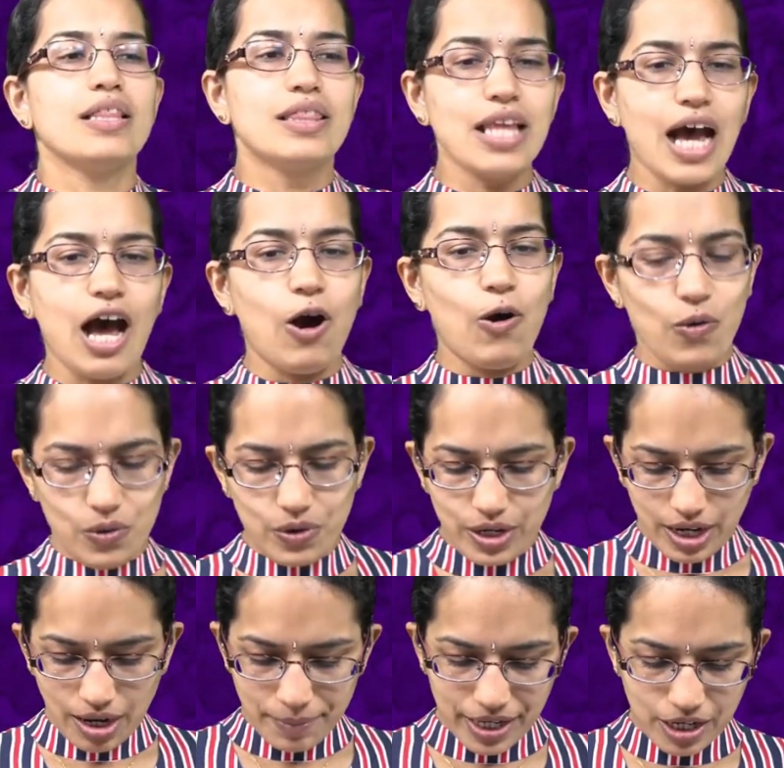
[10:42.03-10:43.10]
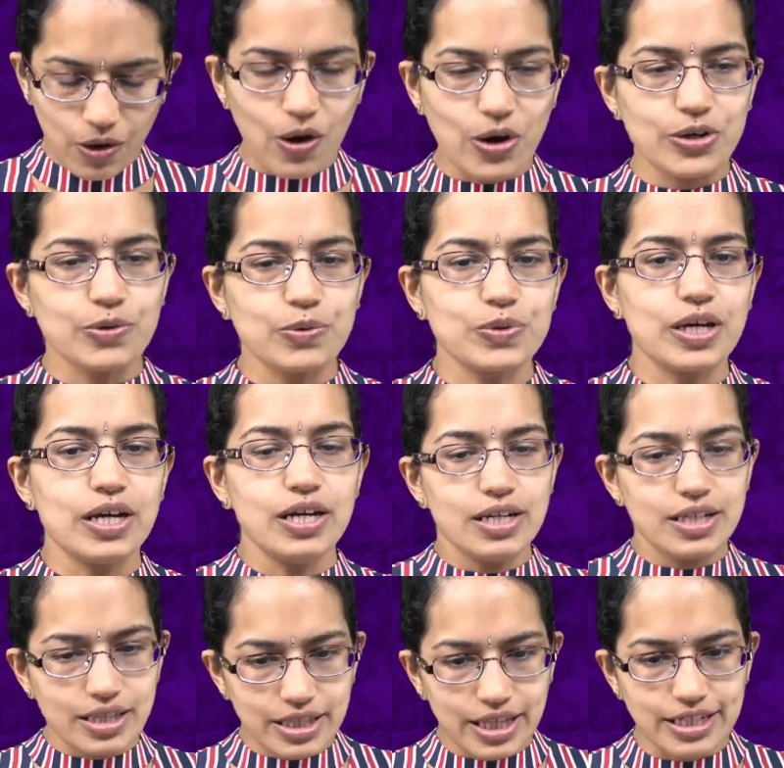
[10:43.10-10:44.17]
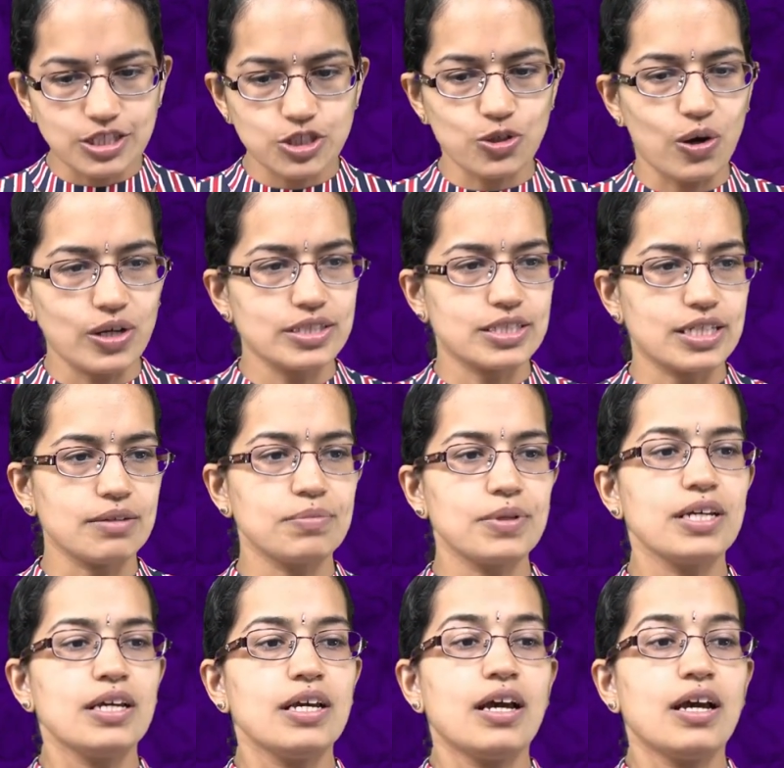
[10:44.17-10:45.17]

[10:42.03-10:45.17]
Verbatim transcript: Now coming on to the next concept,